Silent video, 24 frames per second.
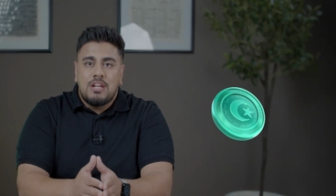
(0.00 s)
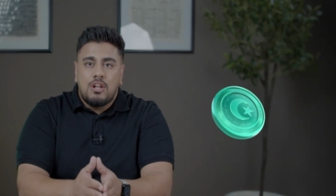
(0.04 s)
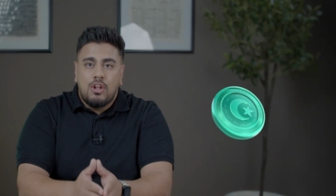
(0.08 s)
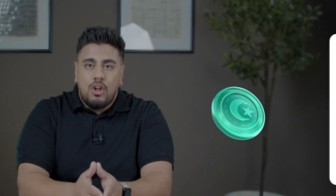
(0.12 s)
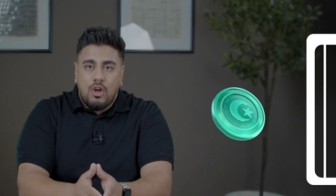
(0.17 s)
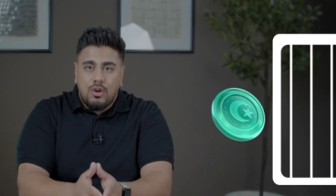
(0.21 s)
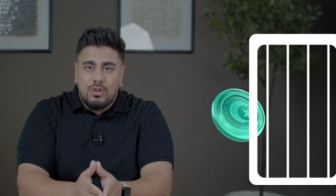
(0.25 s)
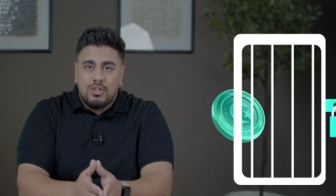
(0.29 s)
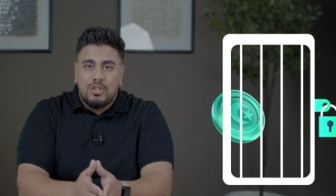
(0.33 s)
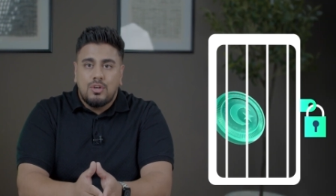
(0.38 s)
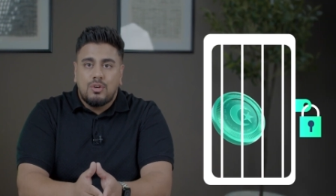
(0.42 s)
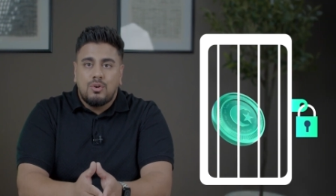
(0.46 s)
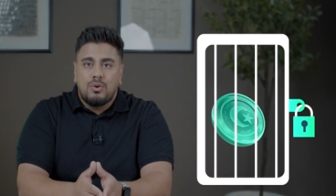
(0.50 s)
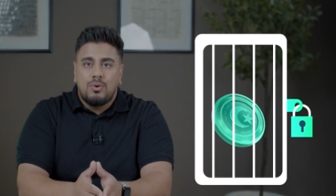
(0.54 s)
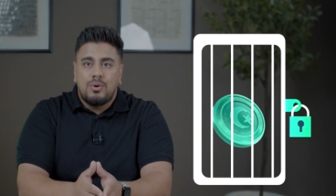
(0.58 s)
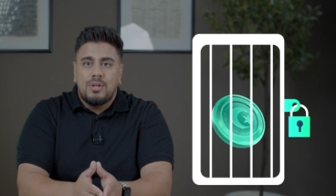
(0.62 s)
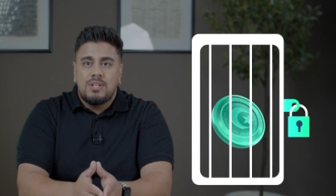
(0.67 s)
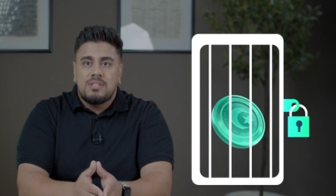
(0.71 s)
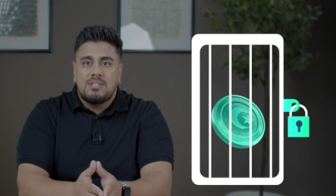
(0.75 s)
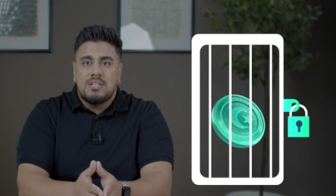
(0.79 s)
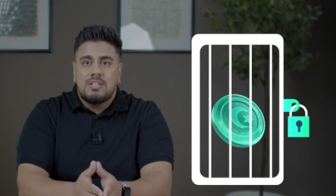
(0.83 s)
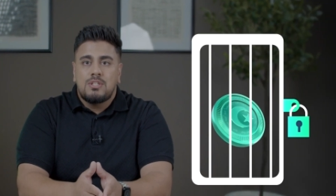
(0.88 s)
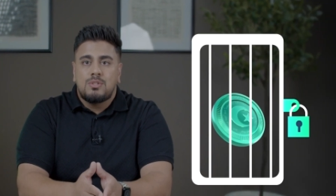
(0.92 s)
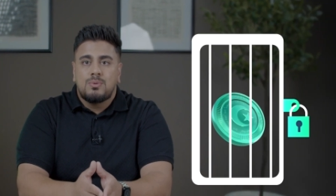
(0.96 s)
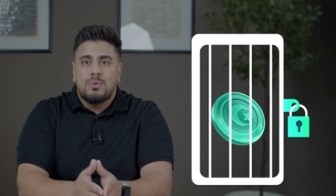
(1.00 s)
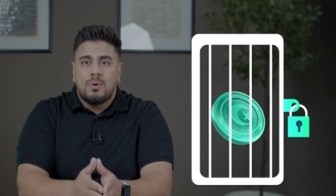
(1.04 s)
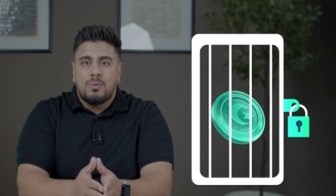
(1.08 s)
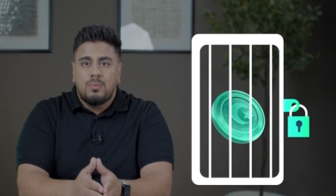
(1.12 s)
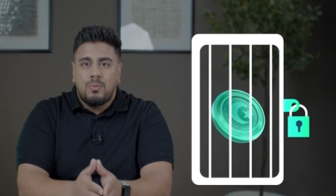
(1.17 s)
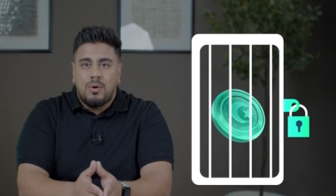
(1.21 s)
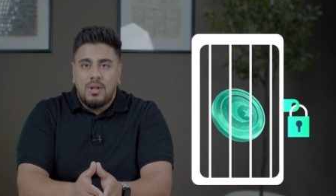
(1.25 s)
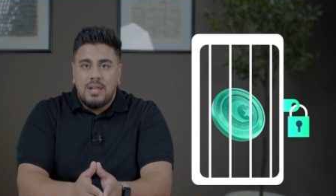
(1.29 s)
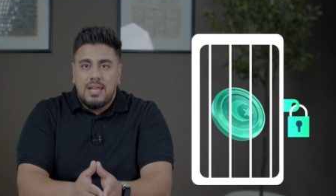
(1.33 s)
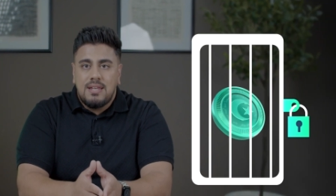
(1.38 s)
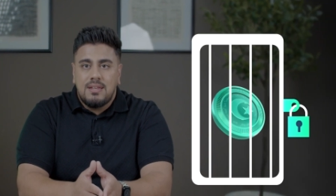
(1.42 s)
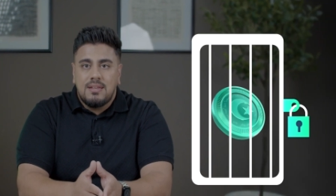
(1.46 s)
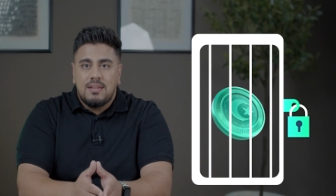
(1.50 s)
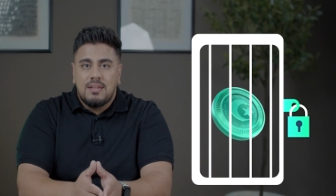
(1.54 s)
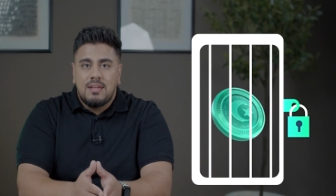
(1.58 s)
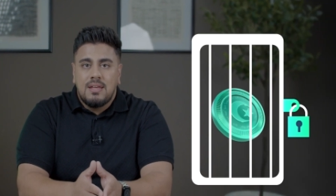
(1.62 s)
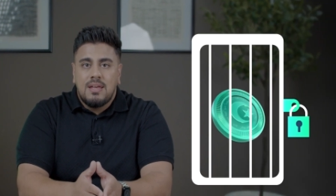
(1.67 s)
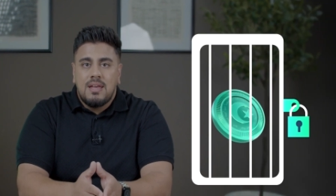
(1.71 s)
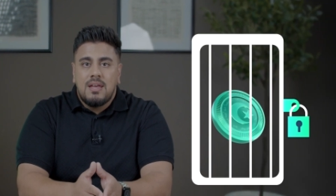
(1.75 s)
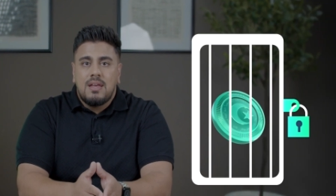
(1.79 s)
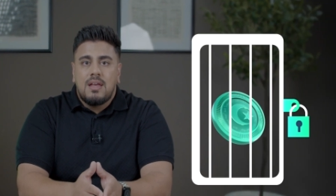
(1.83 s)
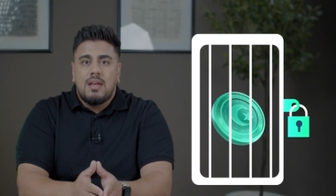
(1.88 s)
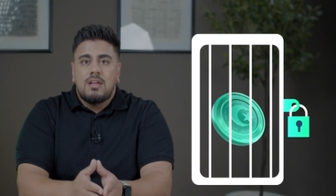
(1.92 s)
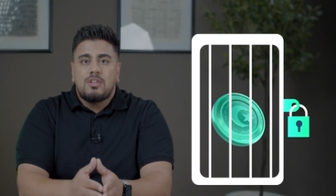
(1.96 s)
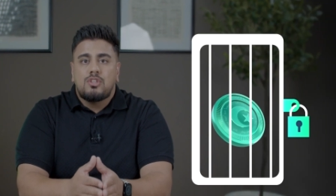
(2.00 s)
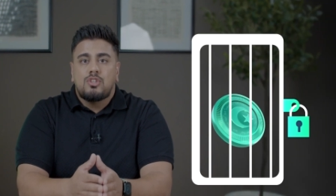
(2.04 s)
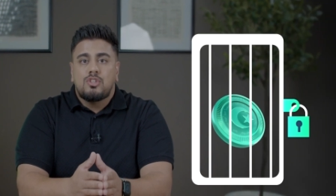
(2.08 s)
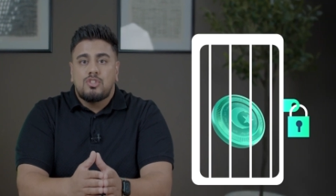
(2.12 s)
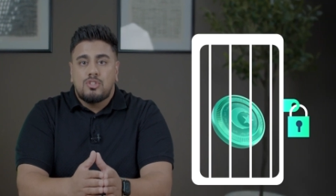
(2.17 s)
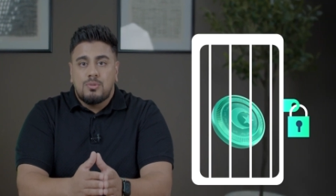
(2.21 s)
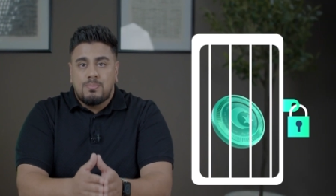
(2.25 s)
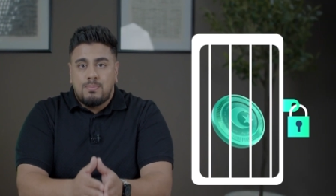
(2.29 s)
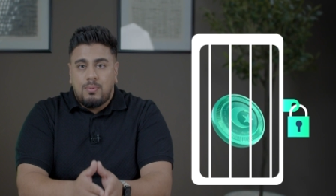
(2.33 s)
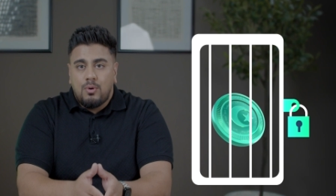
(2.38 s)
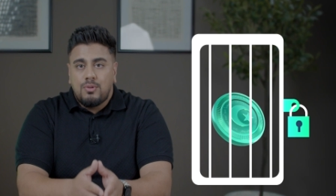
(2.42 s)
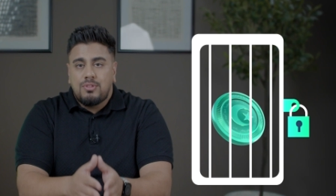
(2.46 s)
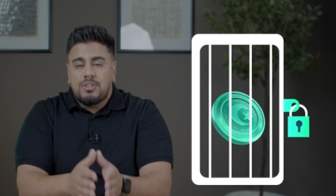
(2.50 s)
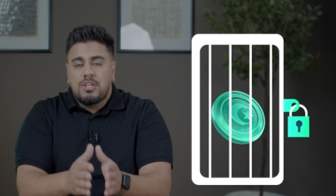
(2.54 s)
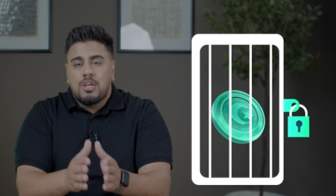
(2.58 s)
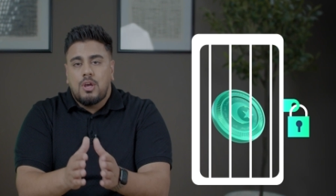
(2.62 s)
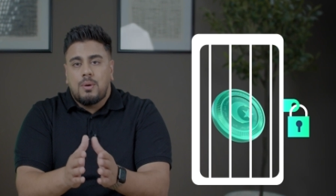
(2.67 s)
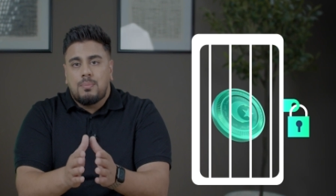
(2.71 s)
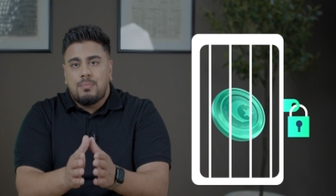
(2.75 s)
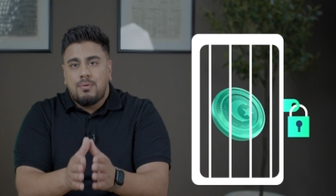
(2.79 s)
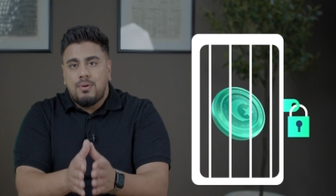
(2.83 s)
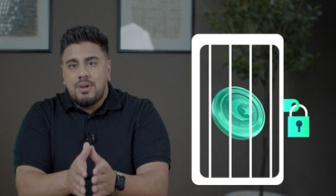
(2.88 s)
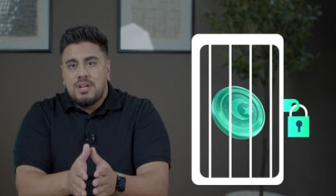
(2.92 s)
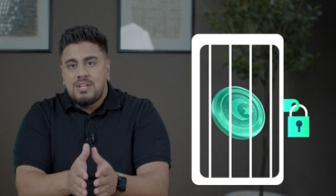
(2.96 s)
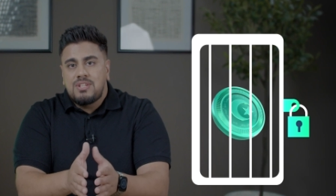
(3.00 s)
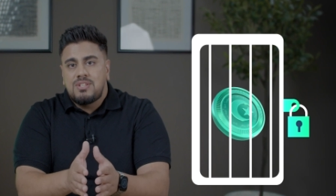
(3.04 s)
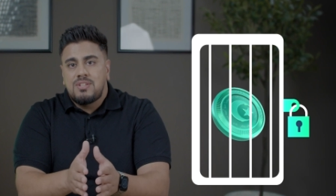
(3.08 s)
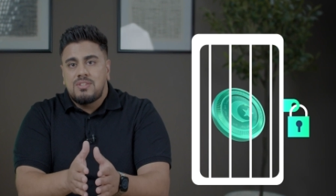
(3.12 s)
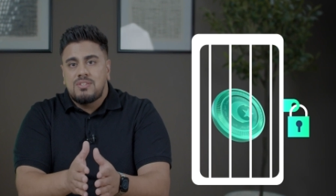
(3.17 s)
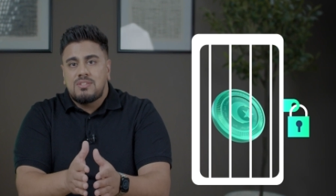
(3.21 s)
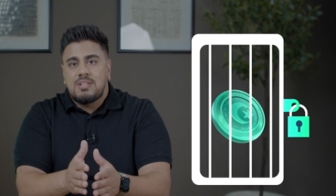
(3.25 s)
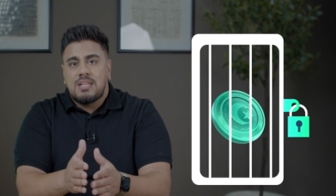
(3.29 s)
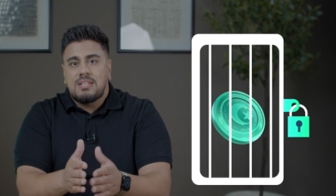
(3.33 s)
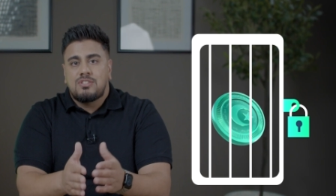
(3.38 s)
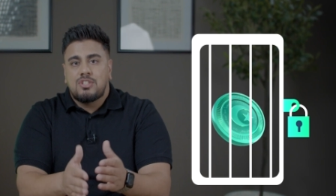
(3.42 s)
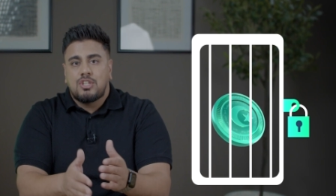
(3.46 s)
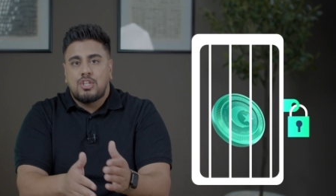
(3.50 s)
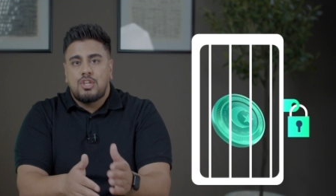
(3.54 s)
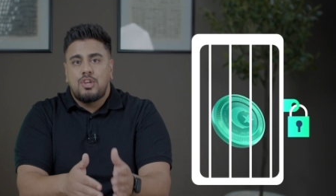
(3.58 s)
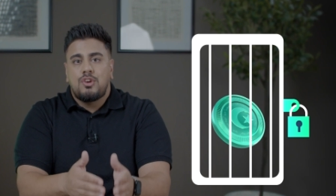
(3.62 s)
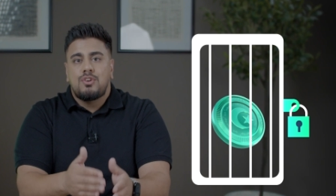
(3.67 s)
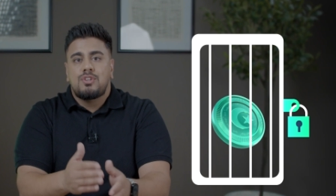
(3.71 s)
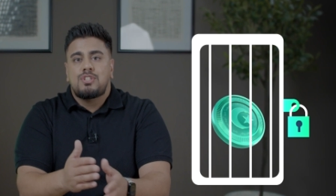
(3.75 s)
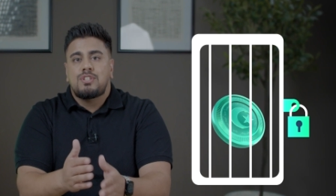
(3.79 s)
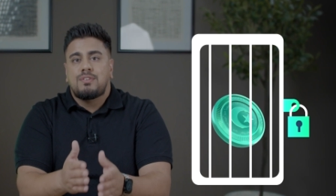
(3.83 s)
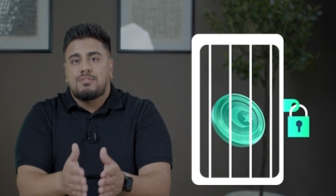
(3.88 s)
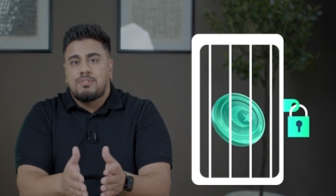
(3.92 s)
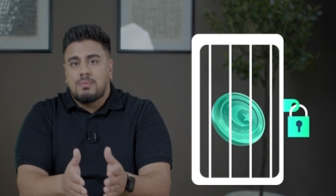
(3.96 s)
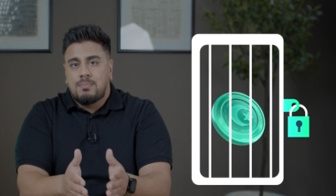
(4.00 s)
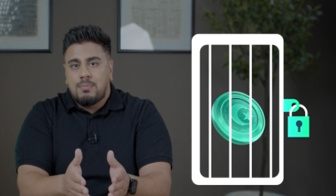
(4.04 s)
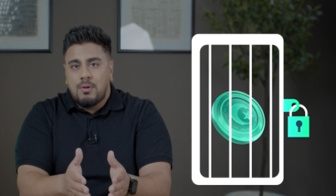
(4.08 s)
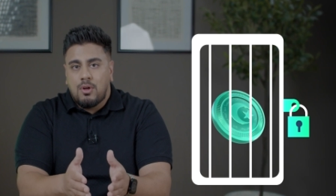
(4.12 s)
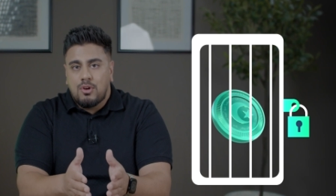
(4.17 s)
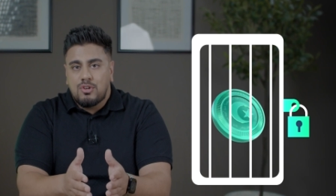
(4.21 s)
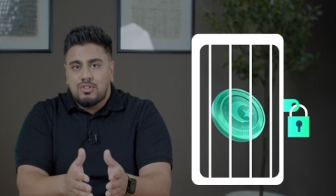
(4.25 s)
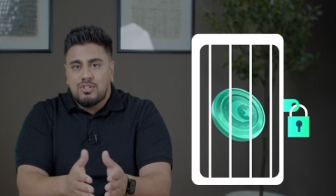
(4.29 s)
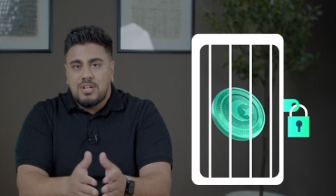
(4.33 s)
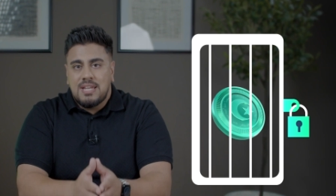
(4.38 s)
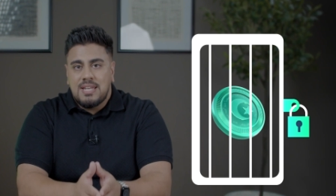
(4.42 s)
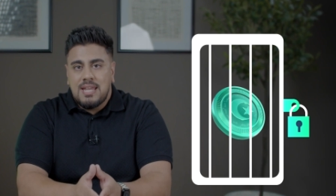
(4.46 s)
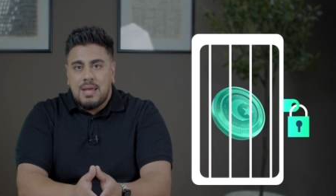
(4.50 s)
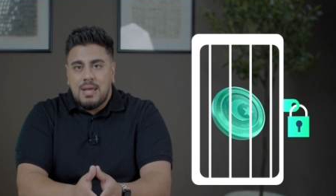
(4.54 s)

lock your coins into a wallet to support the operations and security of the blockchain